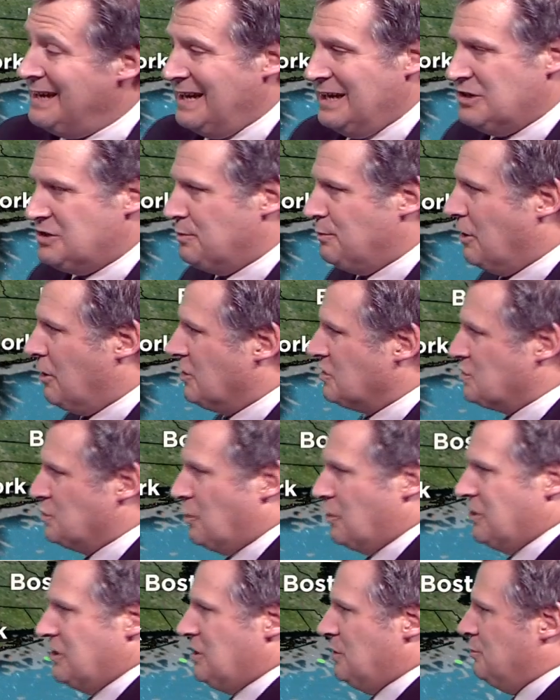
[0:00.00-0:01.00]
and tomorrow's
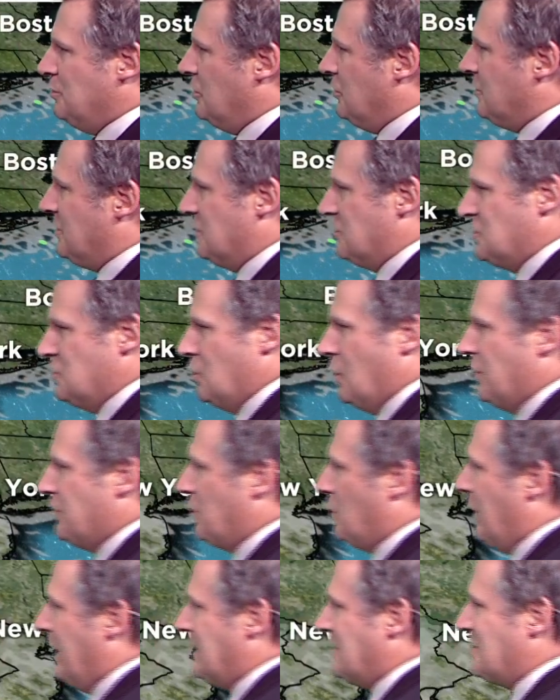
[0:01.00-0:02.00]
morning commute. There's no other
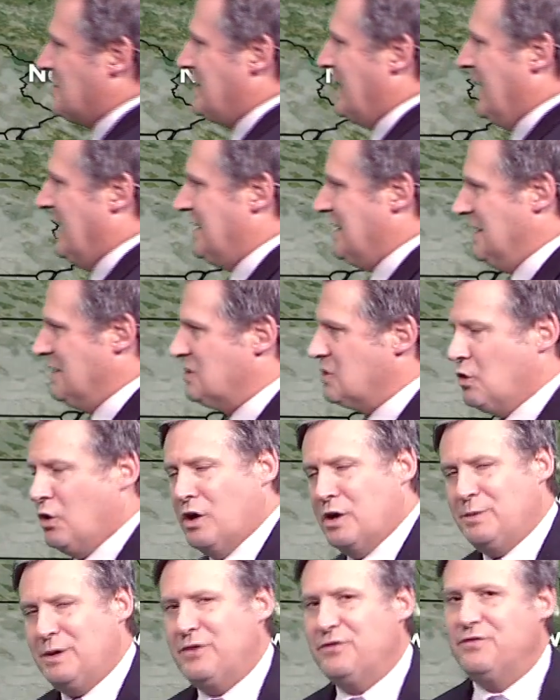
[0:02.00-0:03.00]
way to say it. It's
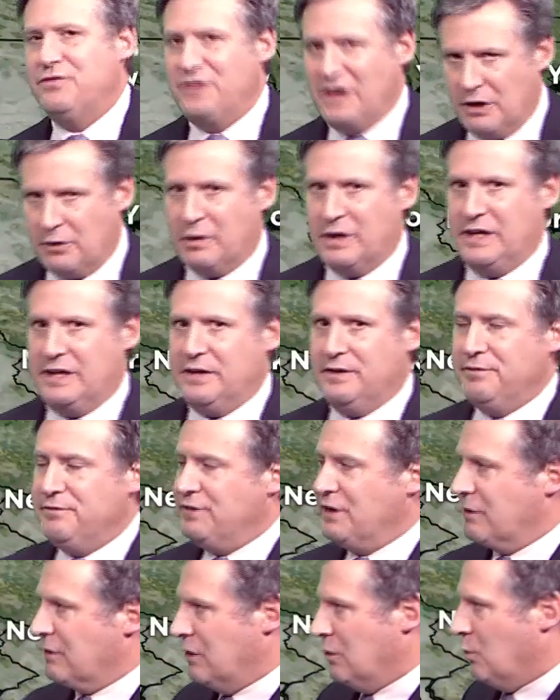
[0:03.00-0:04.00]
going to be very,
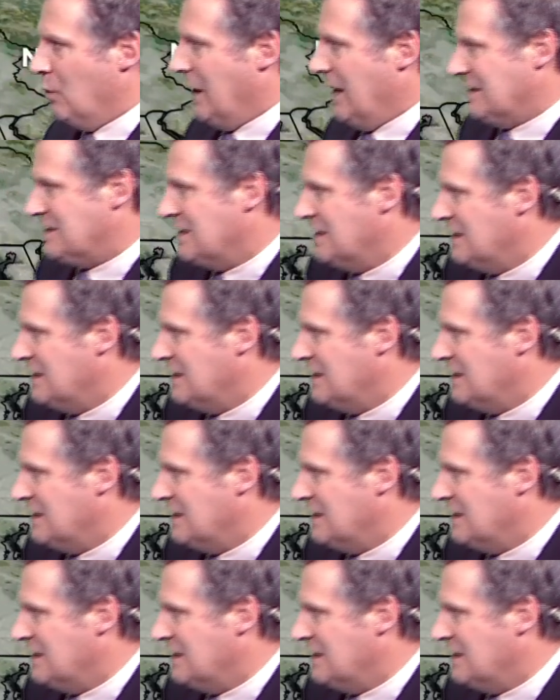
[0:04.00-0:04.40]
very wet.